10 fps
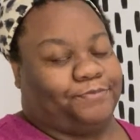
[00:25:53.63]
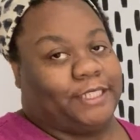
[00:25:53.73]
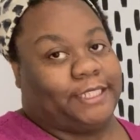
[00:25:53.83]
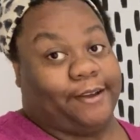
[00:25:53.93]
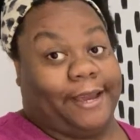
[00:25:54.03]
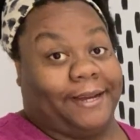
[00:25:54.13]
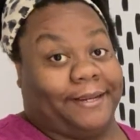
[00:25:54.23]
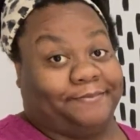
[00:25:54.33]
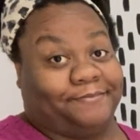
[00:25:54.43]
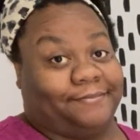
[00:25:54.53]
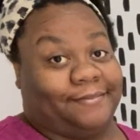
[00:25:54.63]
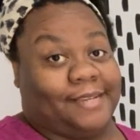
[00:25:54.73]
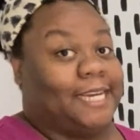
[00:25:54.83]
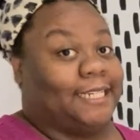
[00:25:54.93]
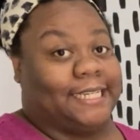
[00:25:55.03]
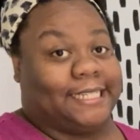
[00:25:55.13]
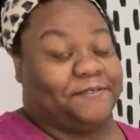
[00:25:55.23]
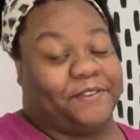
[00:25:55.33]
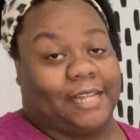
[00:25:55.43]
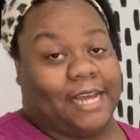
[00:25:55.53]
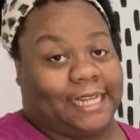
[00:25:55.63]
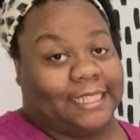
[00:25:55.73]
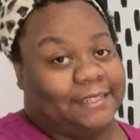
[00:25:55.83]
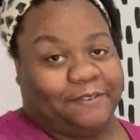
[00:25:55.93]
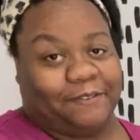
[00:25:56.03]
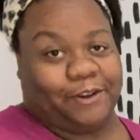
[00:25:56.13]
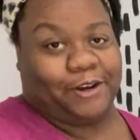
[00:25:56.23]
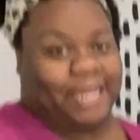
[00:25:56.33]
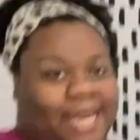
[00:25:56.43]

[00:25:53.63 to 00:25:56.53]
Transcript: So yeah, it doesn't feel like I live in Florida